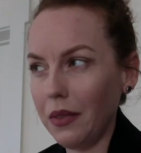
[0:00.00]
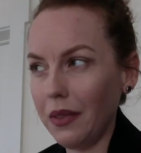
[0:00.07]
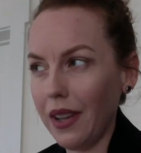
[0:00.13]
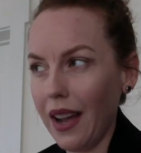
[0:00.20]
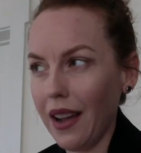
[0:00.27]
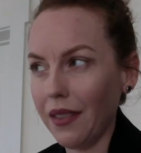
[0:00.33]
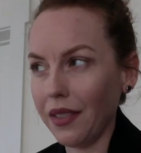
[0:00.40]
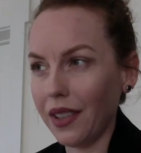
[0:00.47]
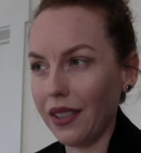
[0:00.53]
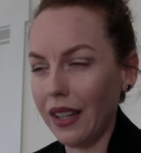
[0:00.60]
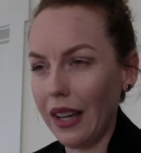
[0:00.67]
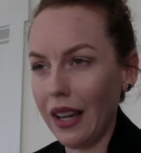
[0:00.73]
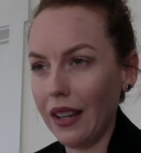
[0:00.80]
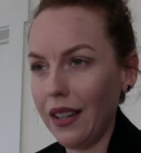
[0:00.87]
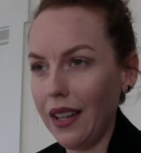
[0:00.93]
having
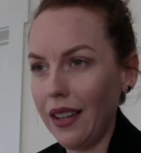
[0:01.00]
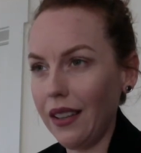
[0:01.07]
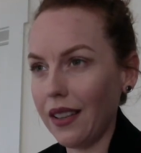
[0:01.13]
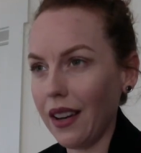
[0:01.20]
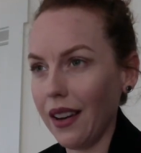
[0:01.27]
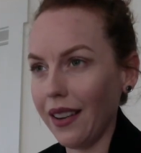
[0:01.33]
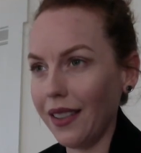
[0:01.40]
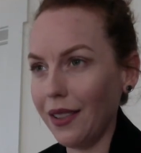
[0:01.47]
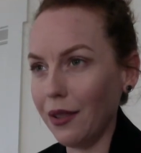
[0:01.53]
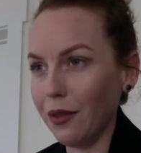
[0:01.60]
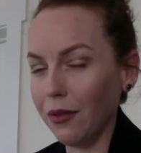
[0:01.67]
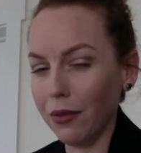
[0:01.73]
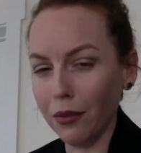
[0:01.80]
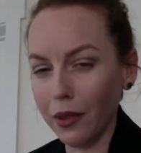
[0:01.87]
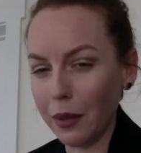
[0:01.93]
any kind
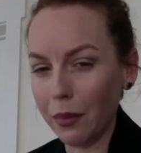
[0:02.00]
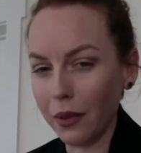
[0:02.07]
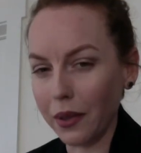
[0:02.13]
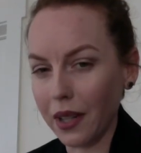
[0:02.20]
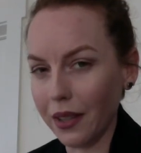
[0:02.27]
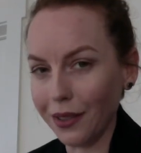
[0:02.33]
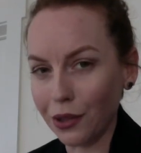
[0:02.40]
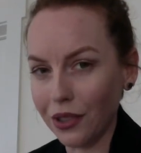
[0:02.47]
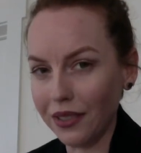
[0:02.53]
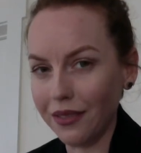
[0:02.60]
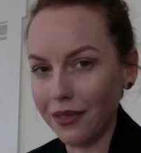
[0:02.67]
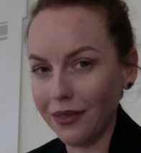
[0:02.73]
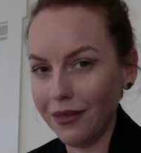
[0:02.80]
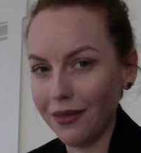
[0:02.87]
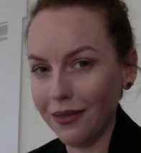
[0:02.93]
of
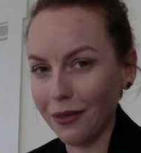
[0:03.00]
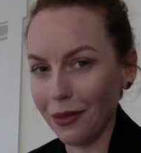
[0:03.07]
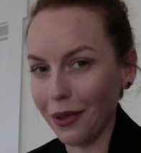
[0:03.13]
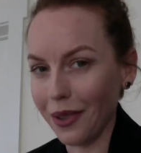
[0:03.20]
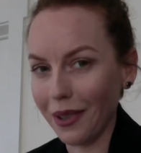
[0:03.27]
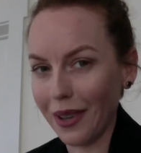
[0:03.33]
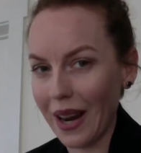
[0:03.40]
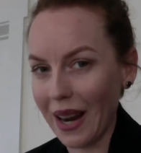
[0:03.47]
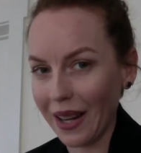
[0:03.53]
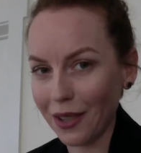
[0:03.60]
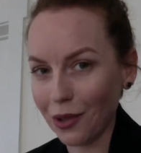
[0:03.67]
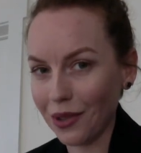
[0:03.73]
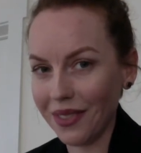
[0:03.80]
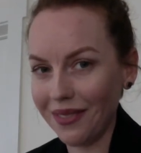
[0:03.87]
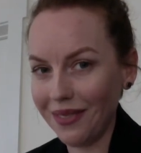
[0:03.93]
repercussion for their
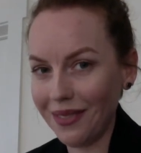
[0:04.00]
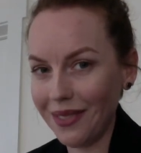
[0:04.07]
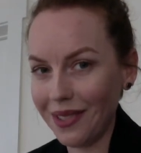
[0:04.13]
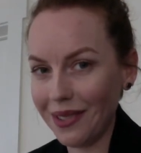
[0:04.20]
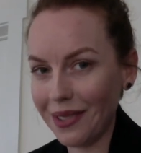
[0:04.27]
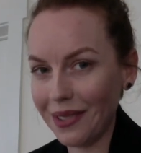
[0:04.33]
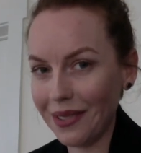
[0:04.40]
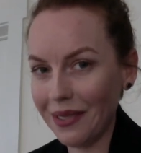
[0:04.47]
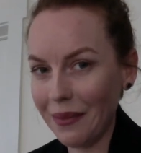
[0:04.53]
actions.